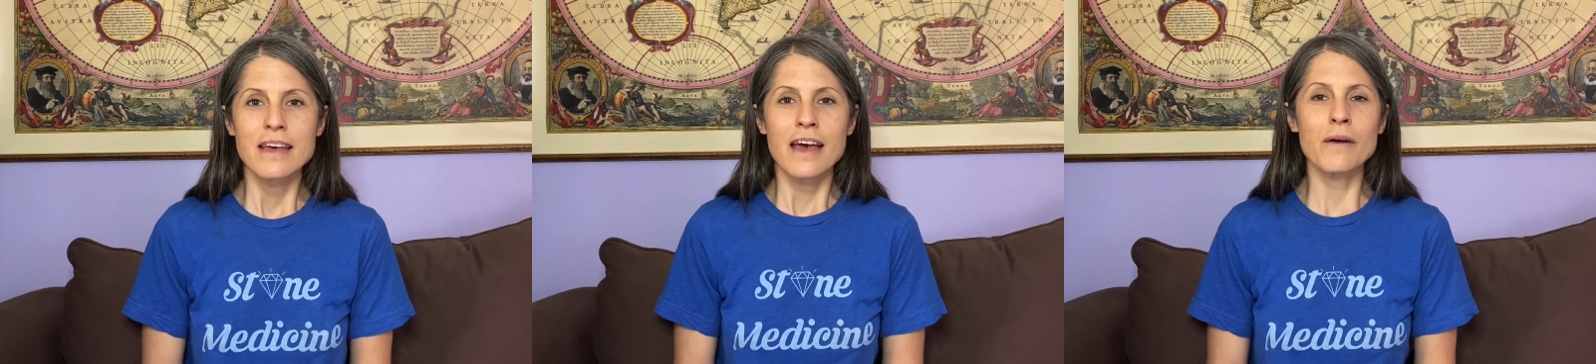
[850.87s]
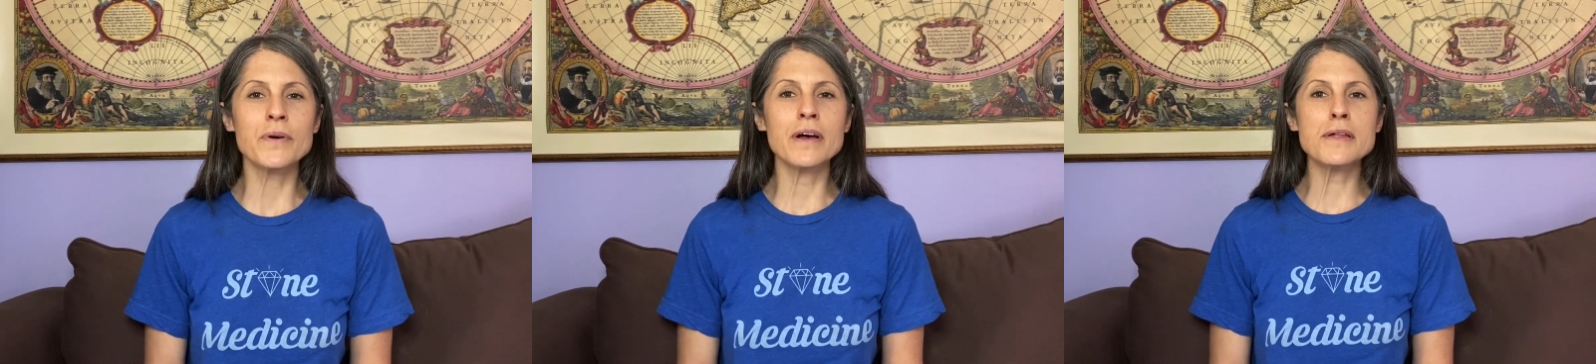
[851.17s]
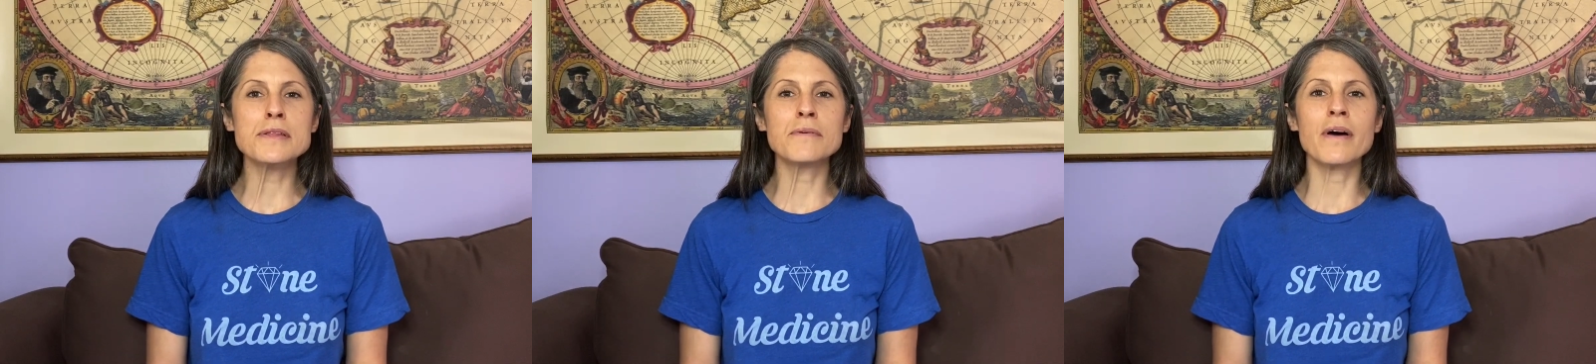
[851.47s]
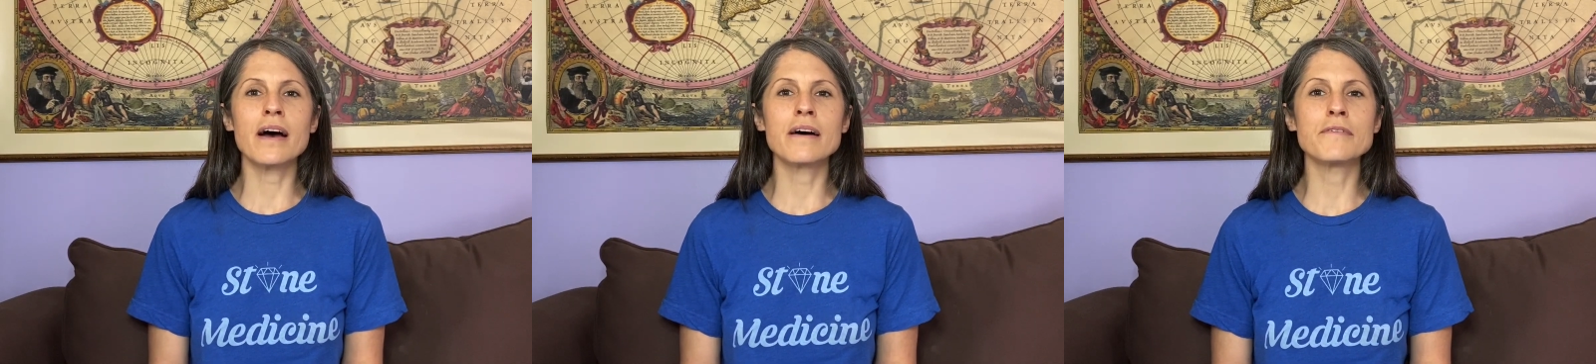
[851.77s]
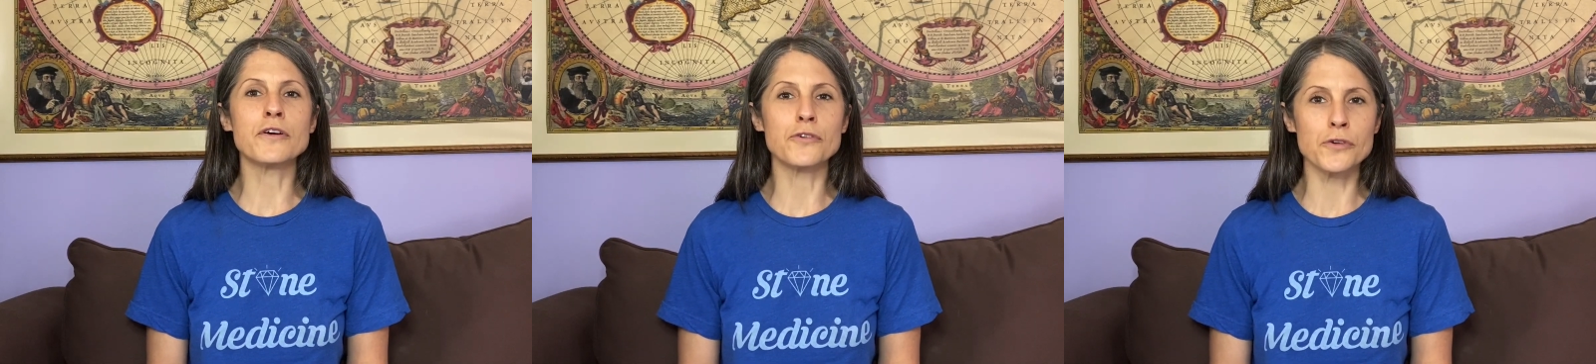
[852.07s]
And we also have
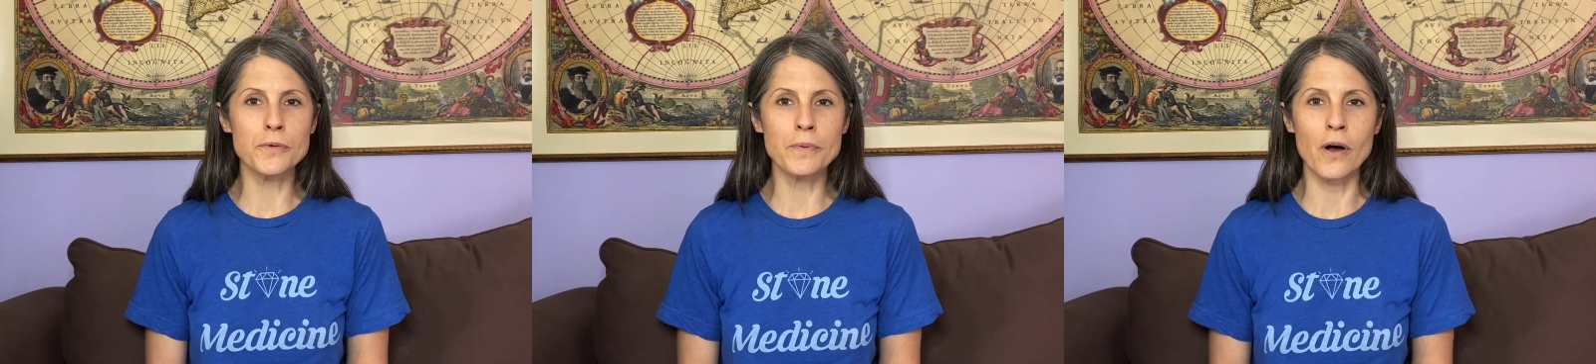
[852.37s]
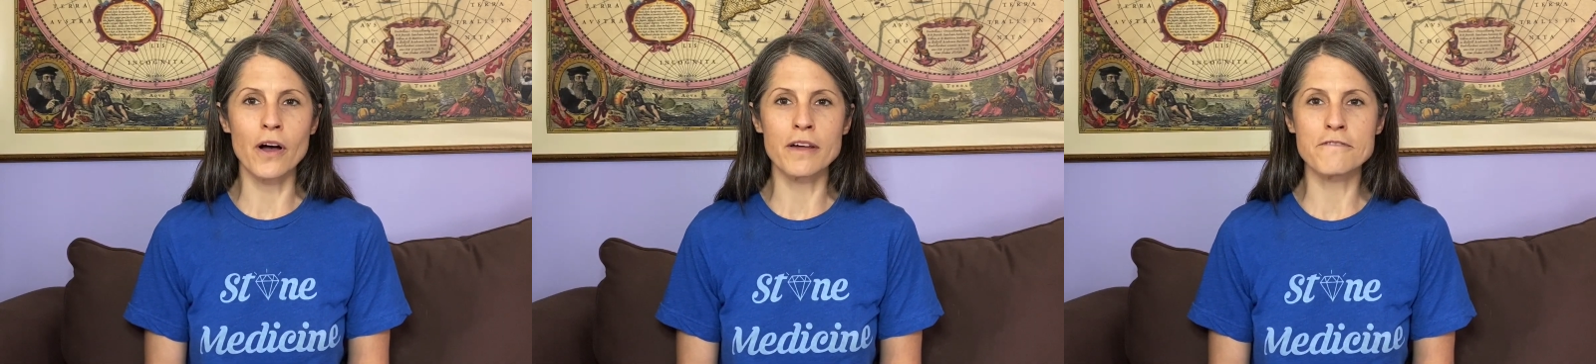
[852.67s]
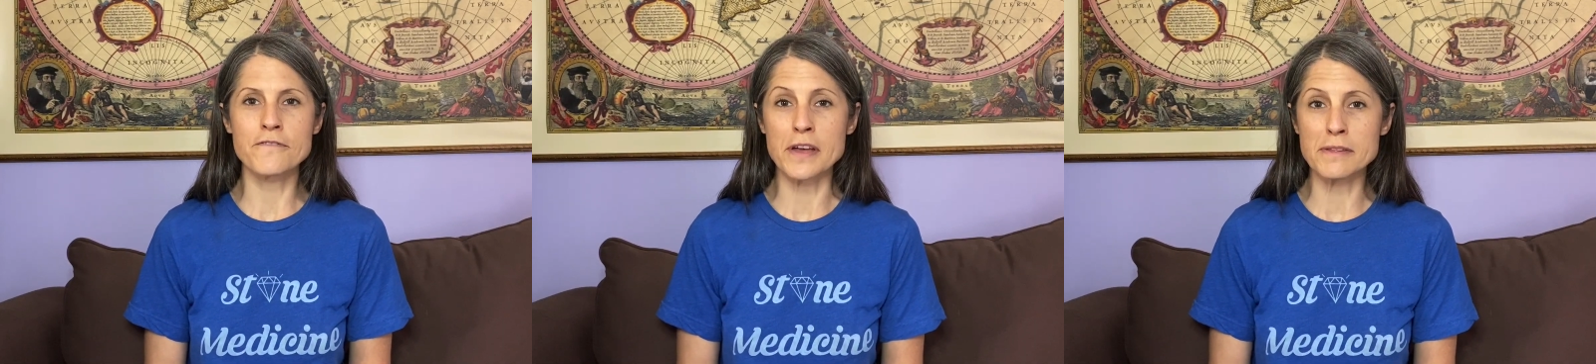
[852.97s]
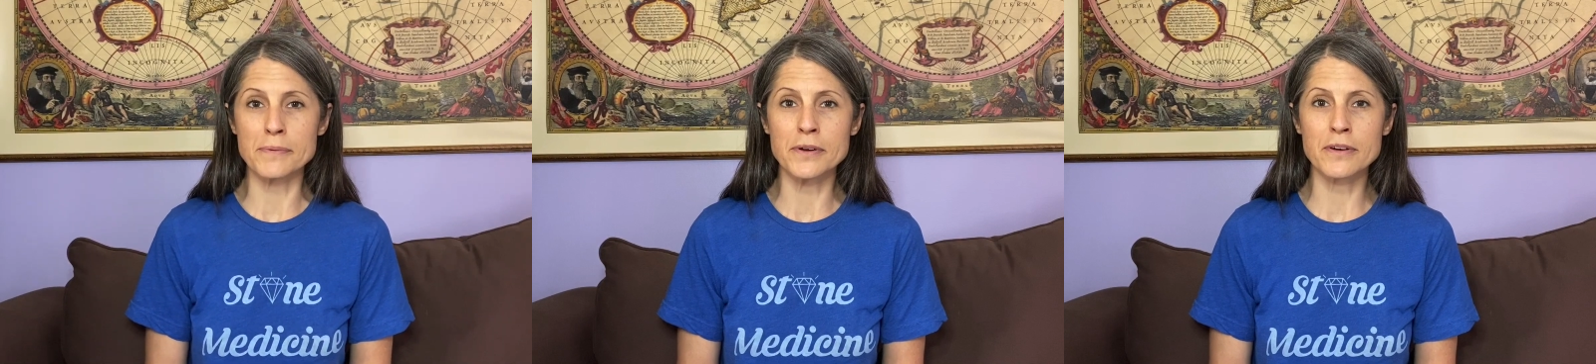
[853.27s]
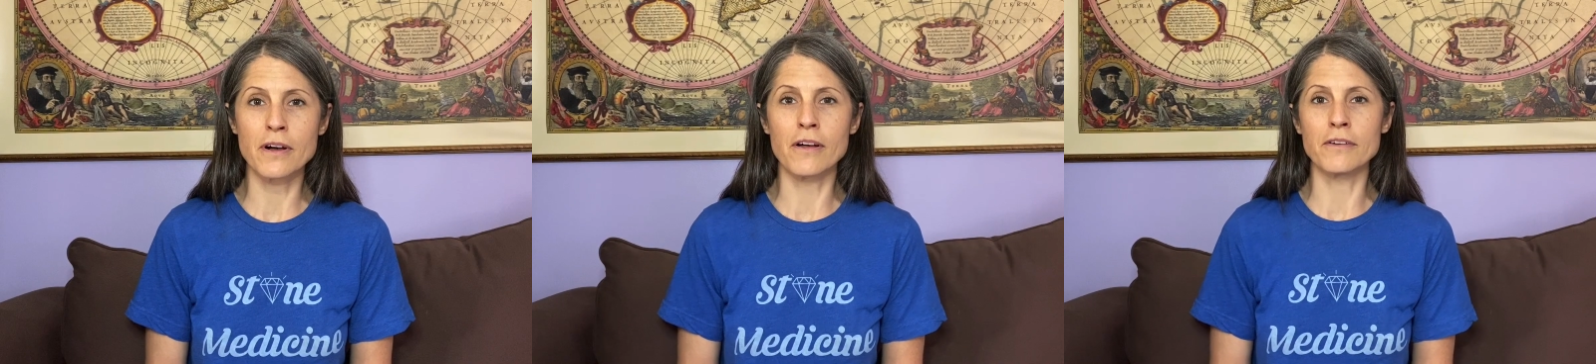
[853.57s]
a group on Facebook
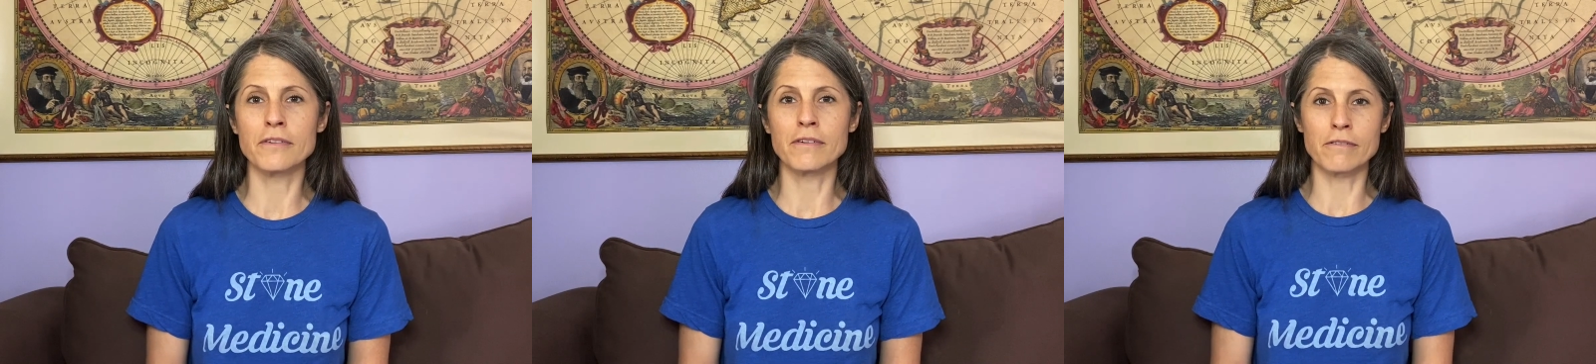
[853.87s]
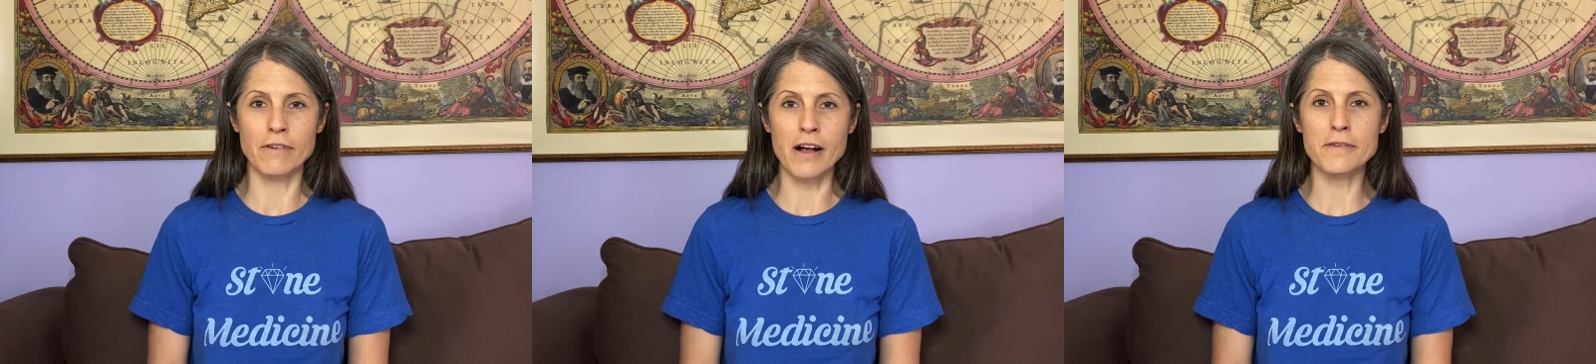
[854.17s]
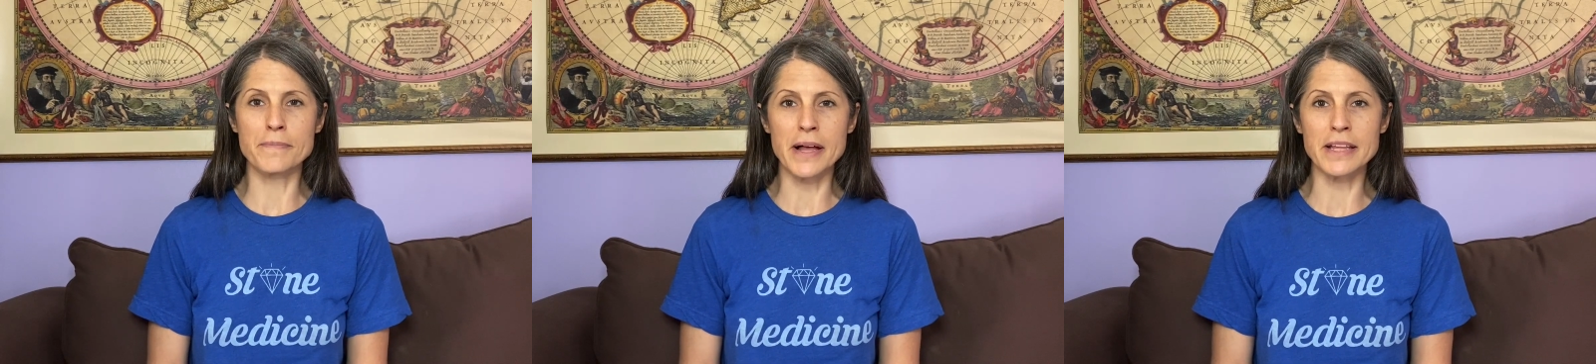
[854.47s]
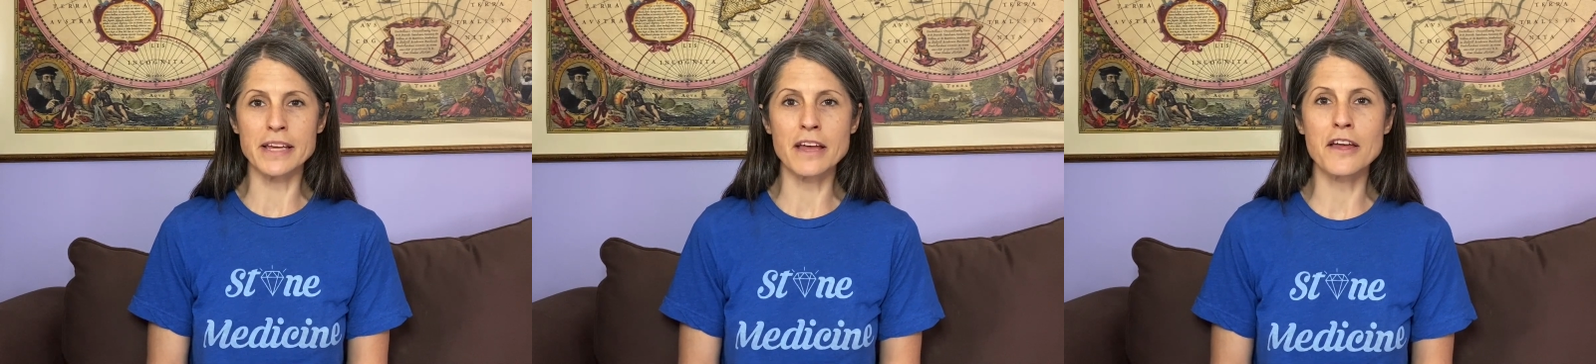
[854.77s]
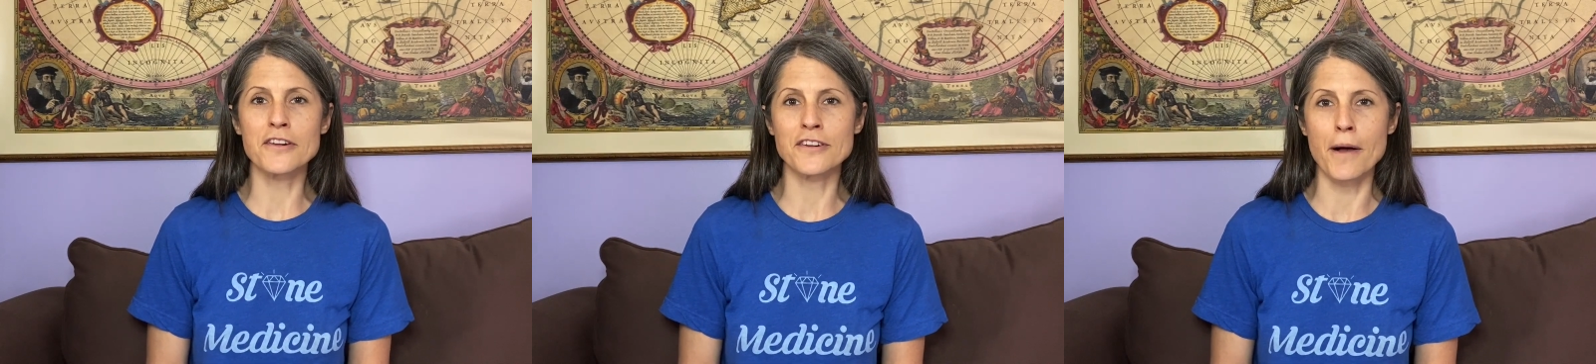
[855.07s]
called Rockbelly
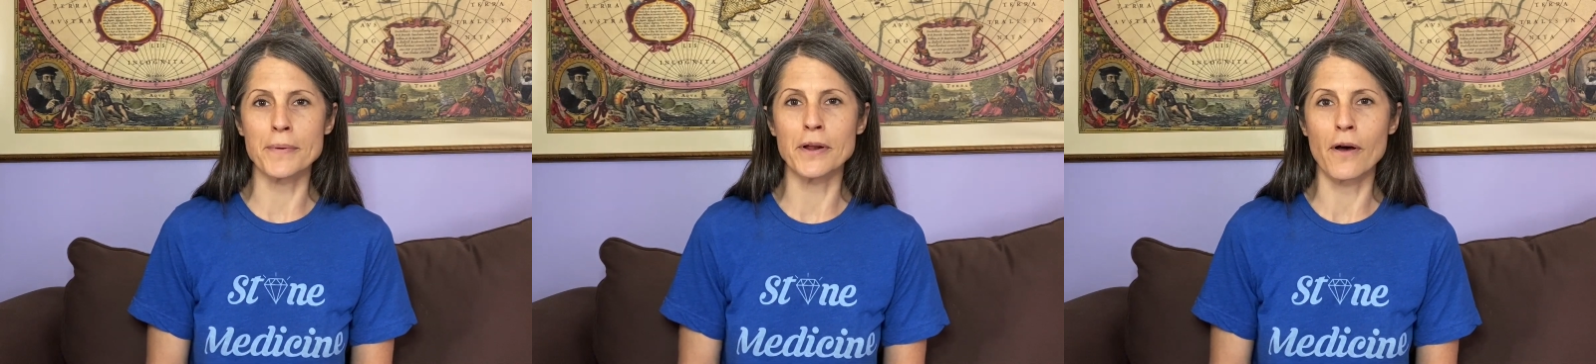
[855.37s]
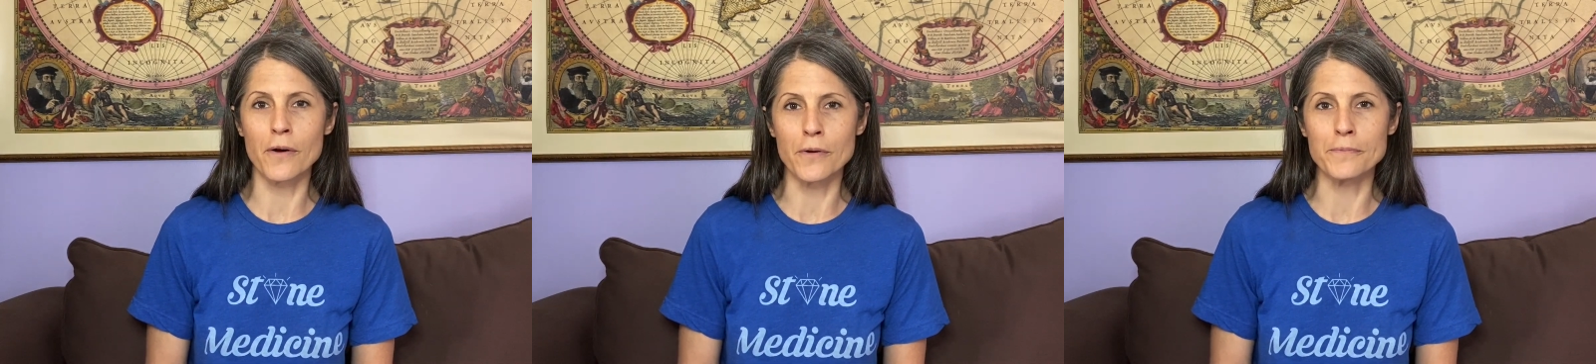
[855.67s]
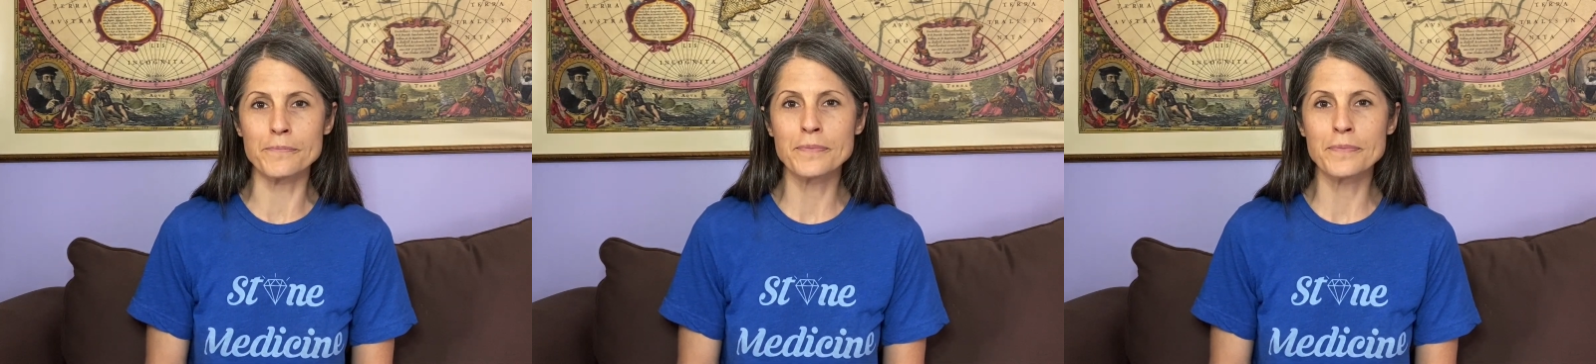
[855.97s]
Shop at Home.